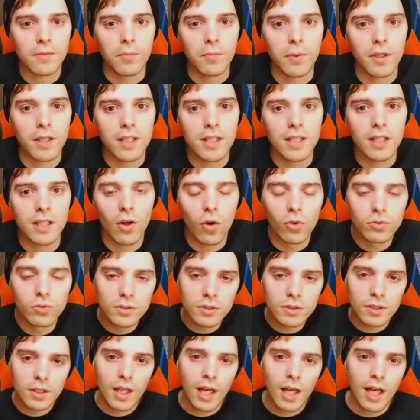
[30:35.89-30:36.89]
but he
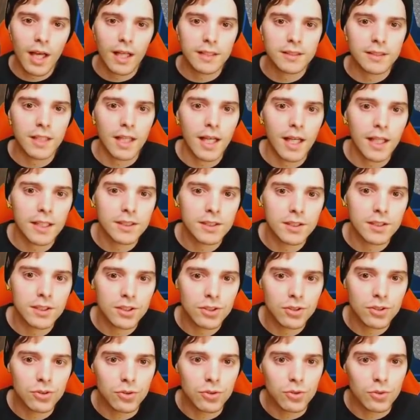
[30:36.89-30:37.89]
only has
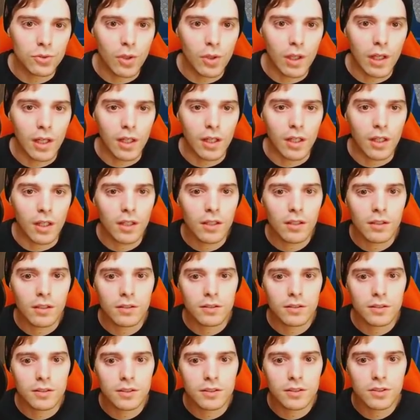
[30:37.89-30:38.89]
access to
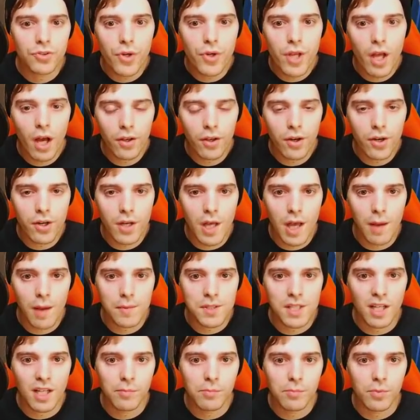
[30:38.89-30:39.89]
300
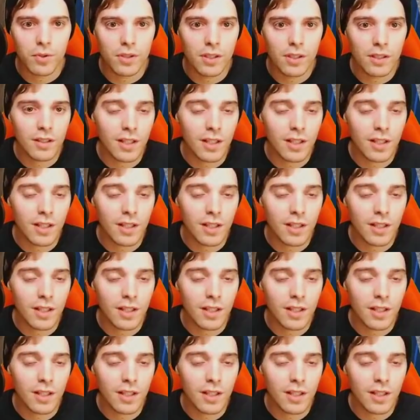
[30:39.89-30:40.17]
damage output.